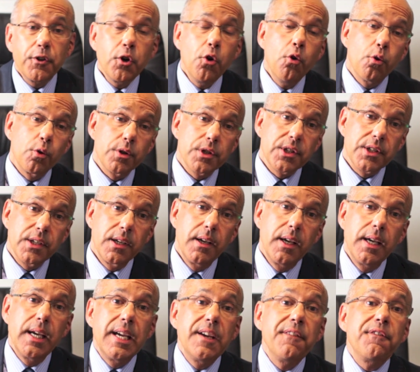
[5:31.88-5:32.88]
Of
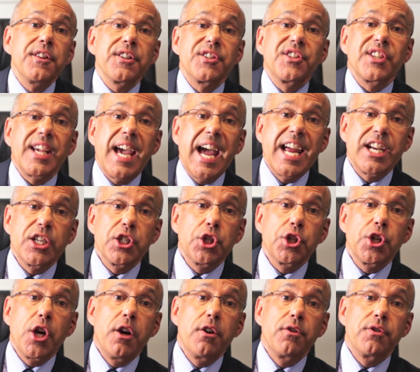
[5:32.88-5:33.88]
course, if the
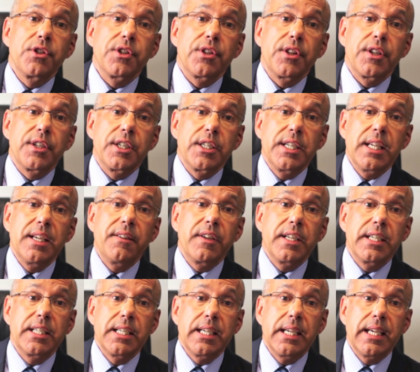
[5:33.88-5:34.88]
scan shows that a
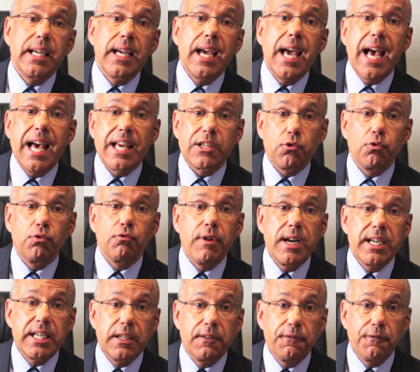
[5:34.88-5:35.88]
DVT has
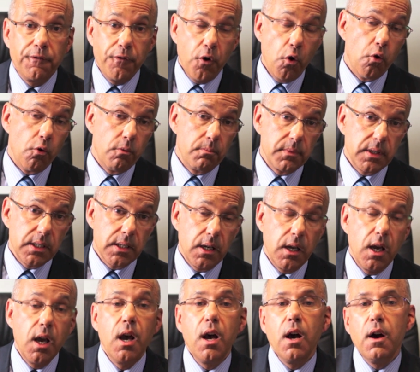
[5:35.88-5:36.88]
already
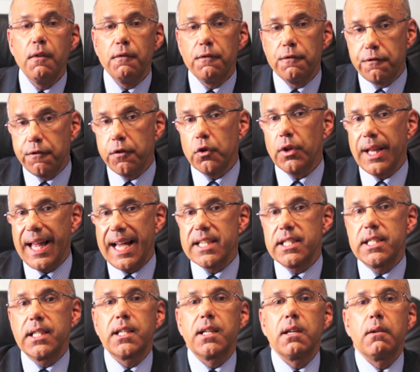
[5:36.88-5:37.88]
formed, full
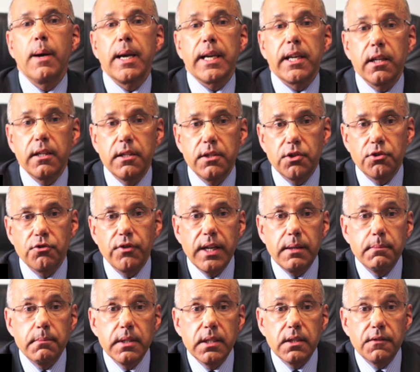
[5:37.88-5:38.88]
anticoagulant
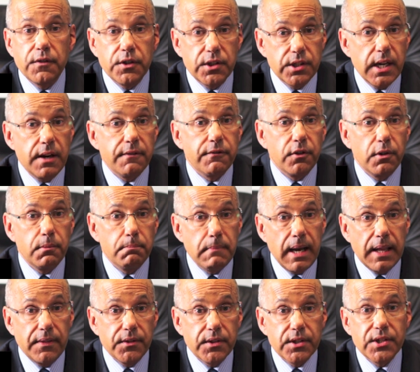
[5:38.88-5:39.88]
treatment for
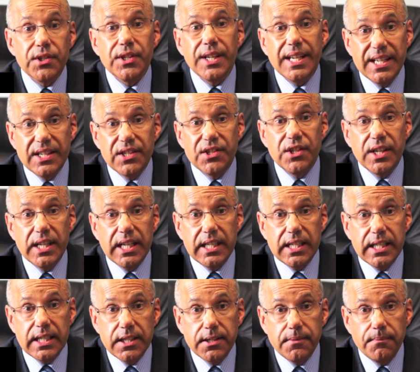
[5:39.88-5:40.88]
several months is
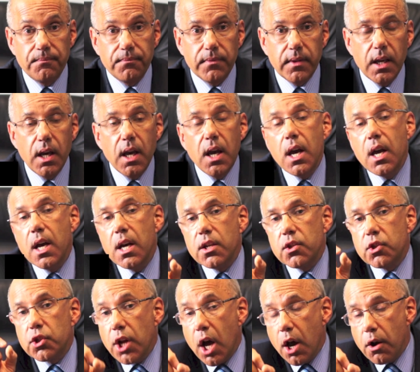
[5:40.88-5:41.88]
needed.
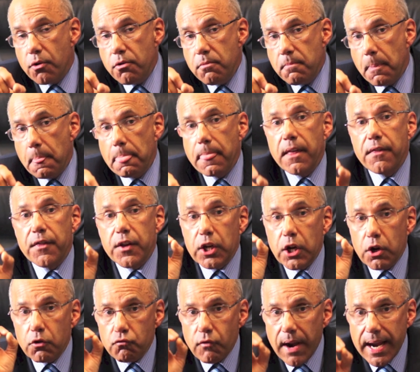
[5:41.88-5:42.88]
So,
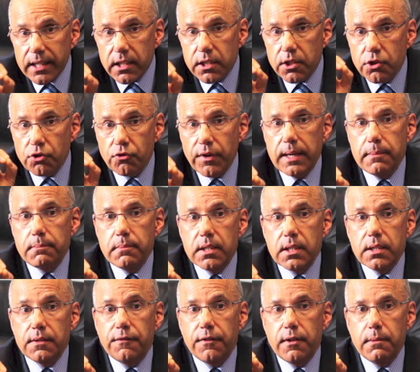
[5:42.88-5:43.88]
the correct
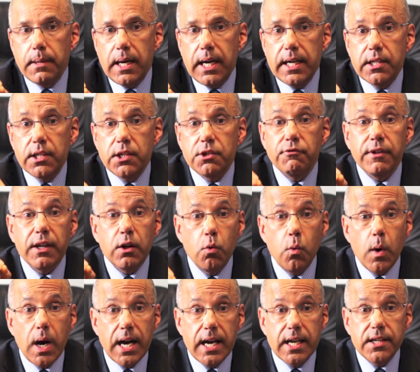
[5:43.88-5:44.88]
treatment of phlebitis
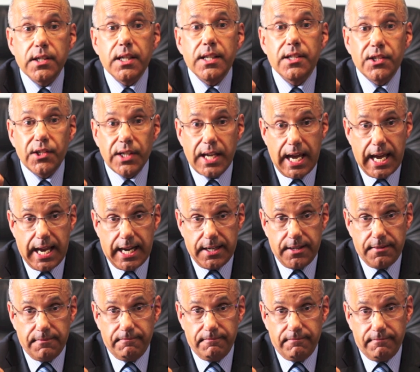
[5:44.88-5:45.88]
requires a
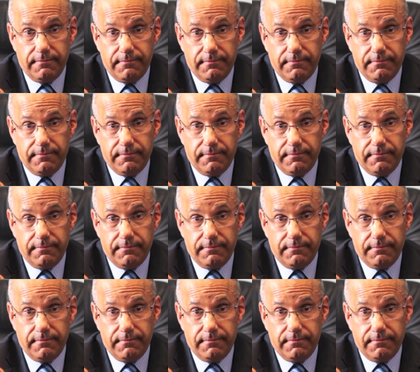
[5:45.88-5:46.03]
scan.